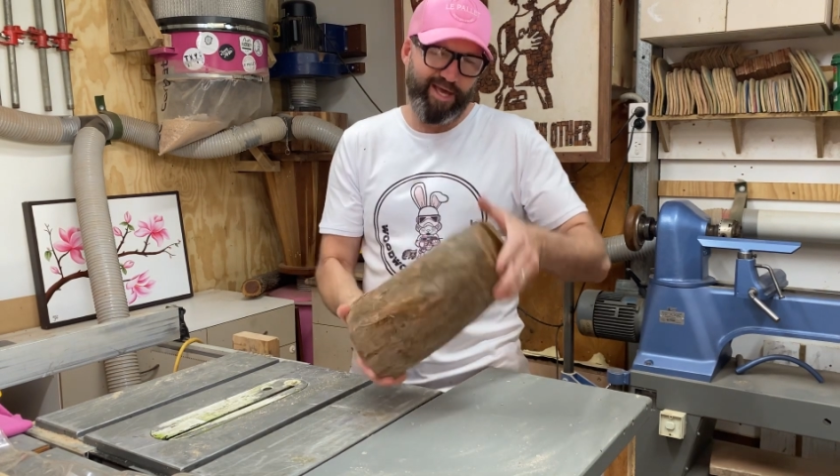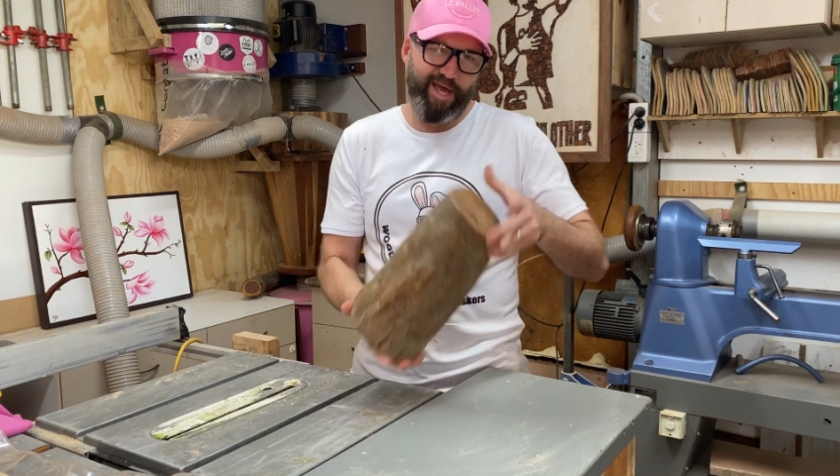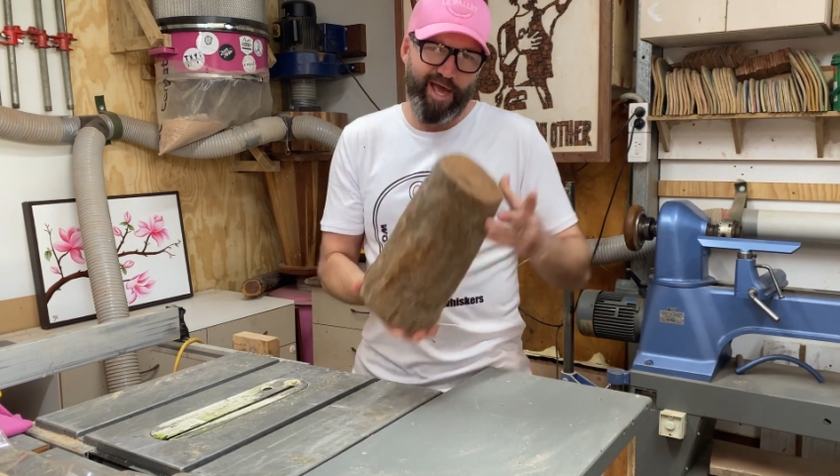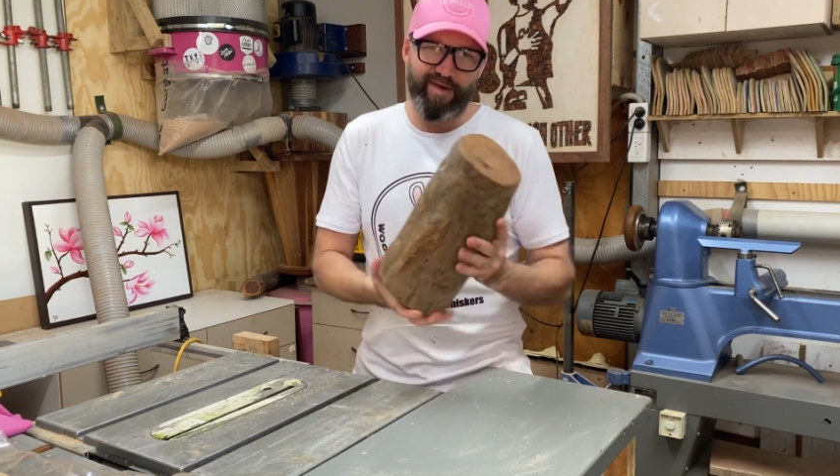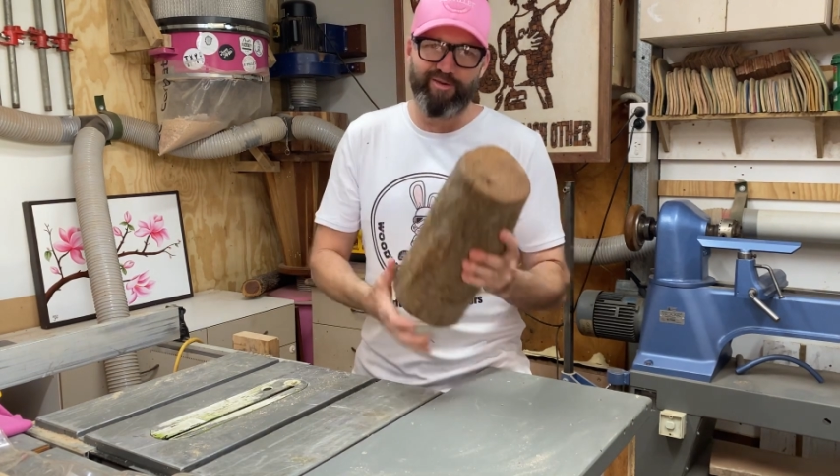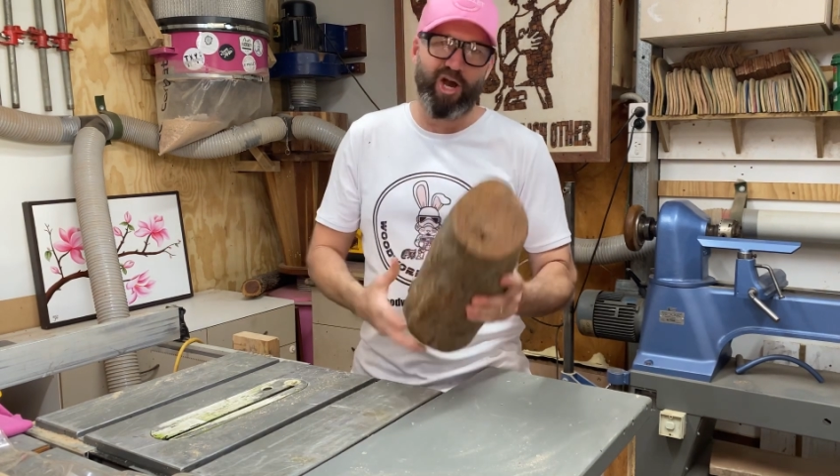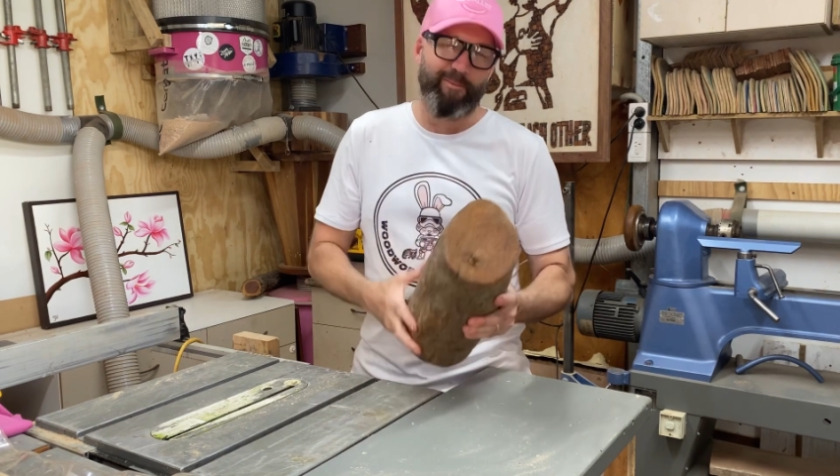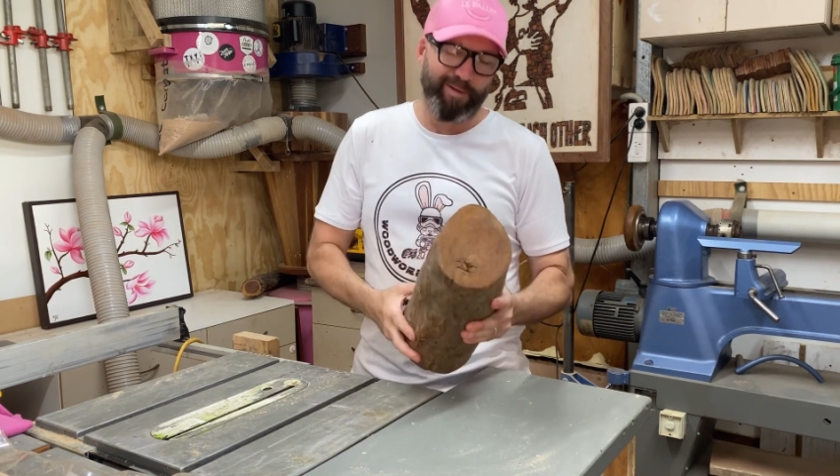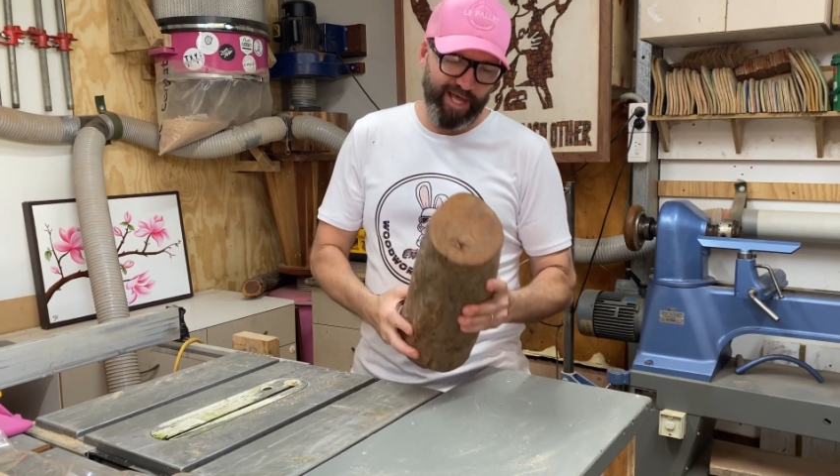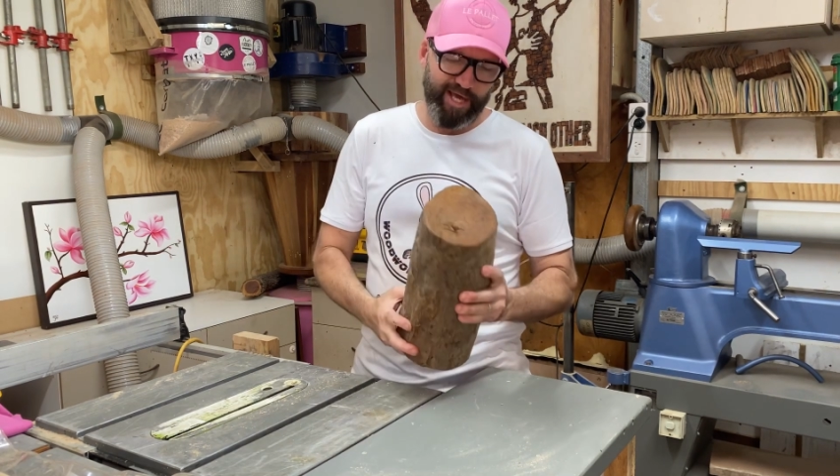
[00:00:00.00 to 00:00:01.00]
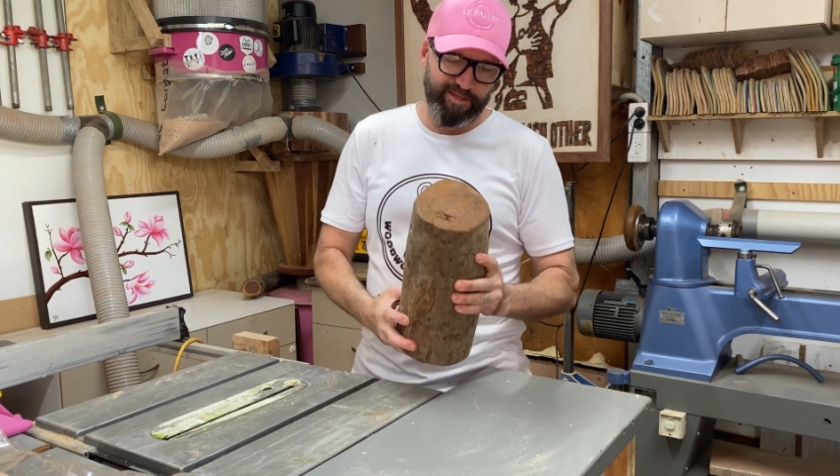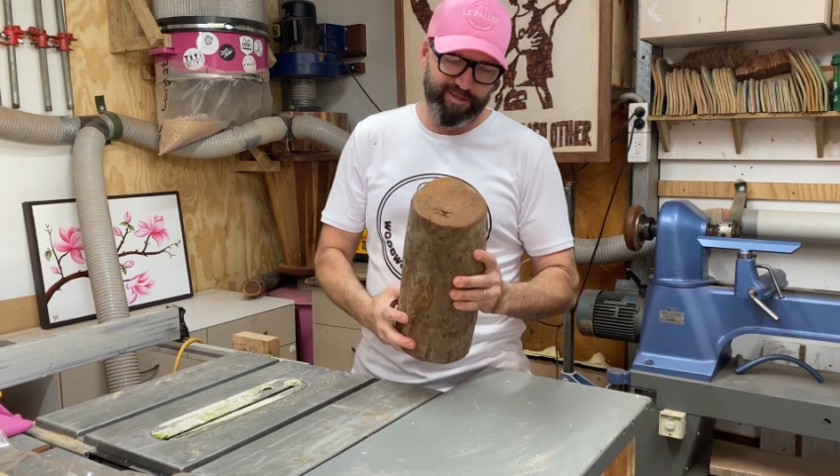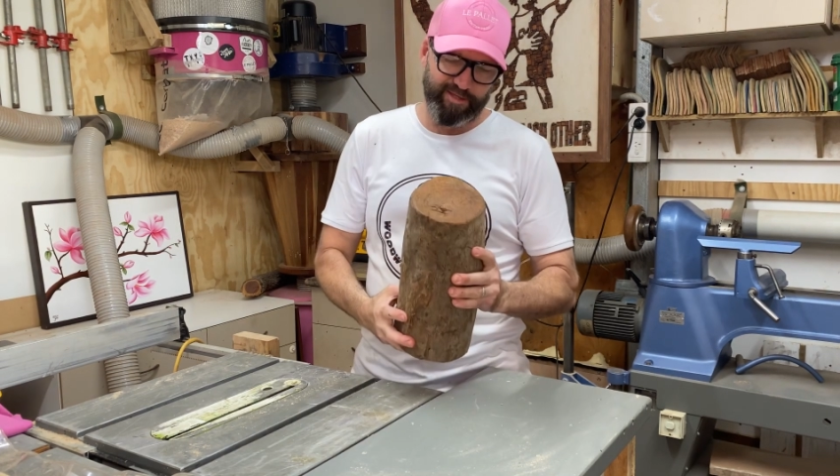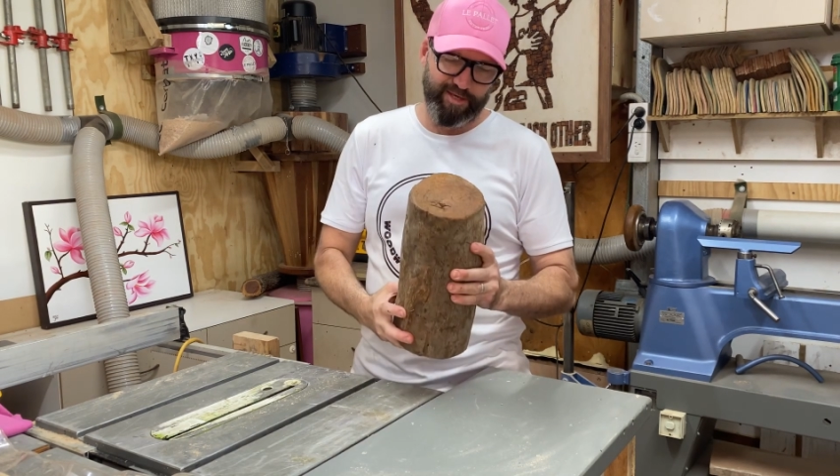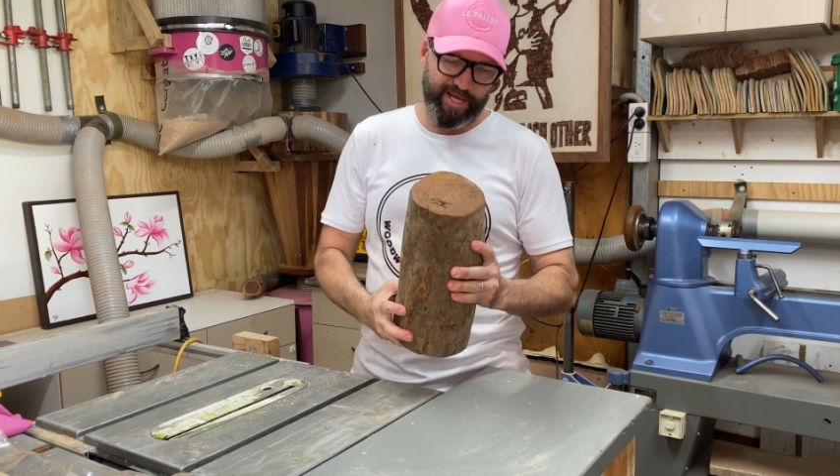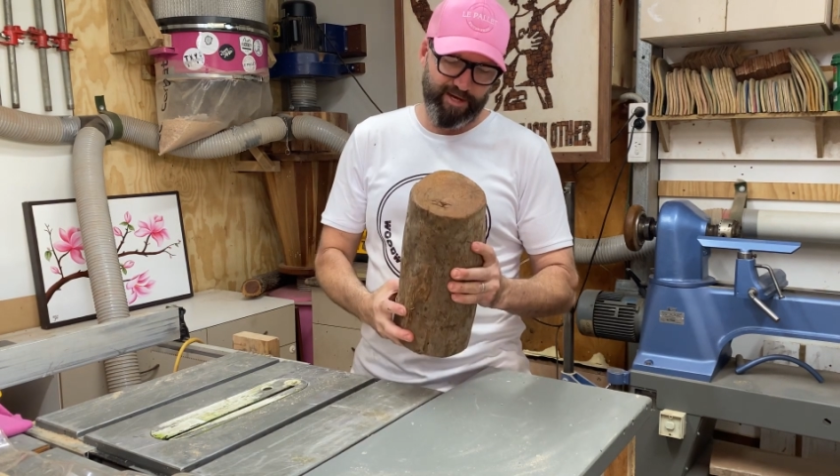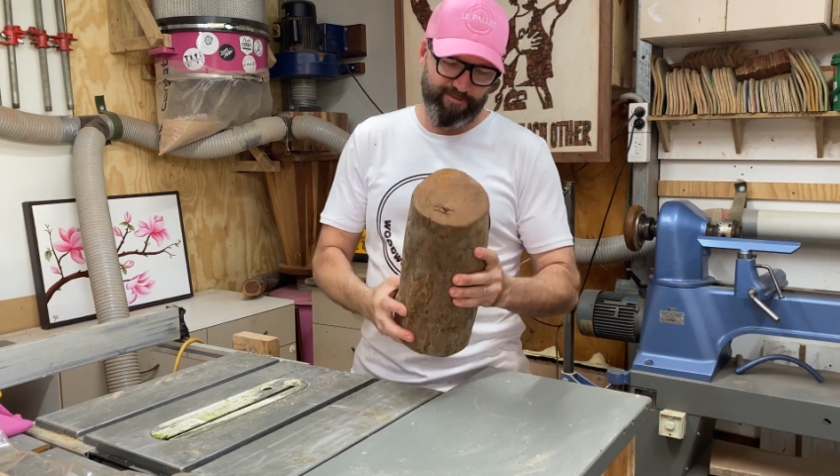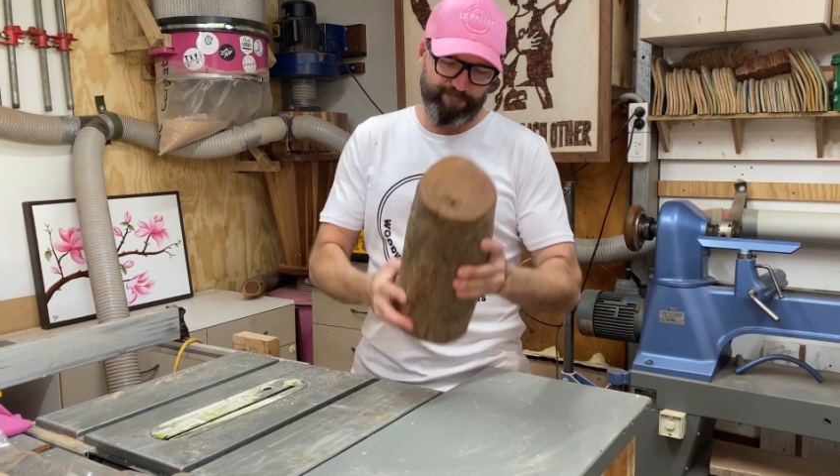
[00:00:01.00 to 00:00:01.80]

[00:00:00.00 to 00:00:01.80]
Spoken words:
have a go at my lathe, and